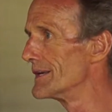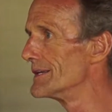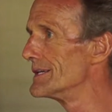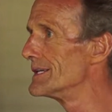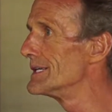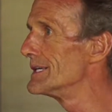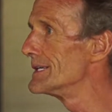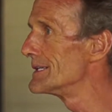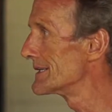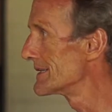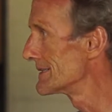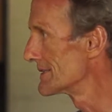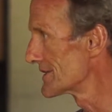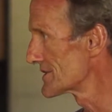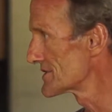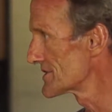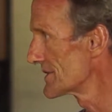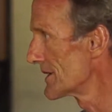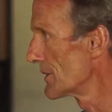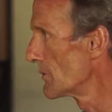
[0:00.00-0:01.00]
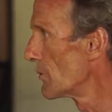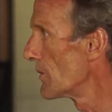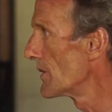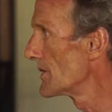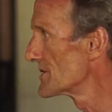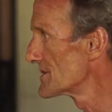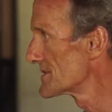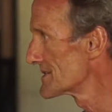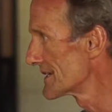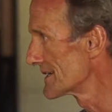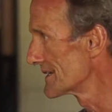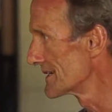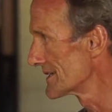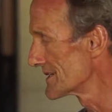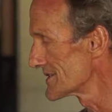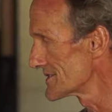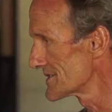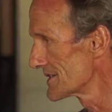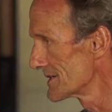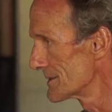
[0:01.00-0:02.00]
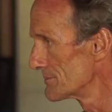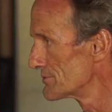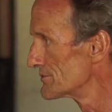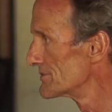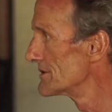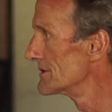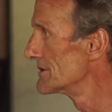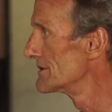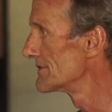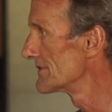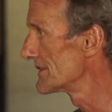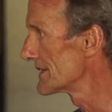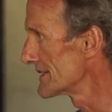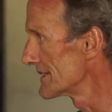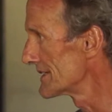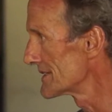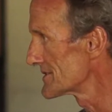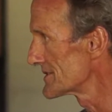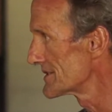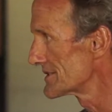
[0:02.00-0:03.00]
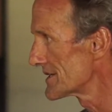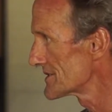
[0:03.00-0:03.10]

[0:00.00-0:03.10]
a needingness and a wantingness and a provingness.